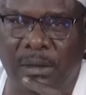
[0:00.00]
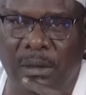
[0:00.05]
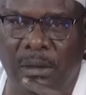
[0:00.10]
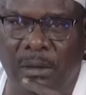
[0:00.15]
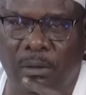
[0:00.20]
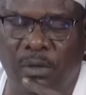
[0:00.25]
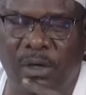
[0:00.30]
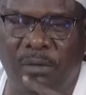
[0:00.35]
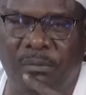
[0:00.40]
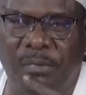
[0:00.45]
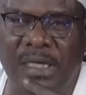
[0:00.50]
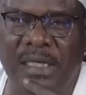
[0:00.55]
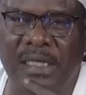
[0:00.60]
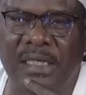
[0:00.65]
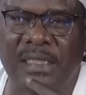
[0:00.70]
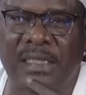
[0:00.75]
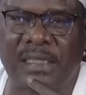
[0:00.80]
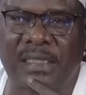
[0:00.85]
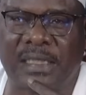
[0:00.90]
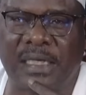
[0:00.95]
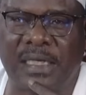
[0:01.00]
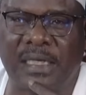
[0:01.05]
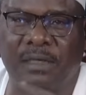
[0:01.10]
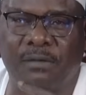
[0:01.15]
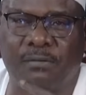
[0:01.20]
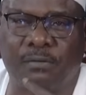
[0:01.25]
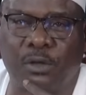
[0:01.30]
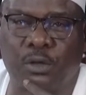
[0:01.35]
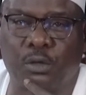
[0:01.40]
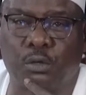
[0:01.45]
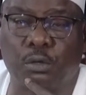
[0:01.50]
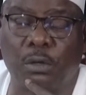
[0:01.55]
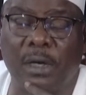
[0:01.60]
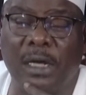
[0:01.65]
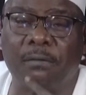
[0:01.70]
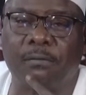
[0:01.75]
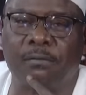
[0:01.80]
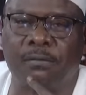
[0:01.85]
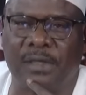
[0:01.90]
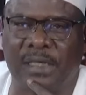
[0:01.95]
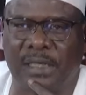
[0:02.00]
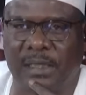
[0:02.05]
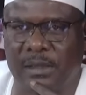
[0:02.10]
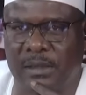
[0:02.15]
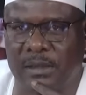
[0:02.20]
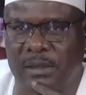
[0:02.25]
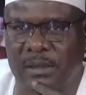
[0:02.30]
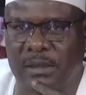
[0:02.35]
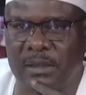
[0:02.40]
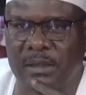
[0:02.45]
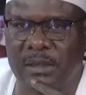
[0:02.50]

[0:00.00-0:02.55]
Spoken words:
We've been in the Senate for 12 years.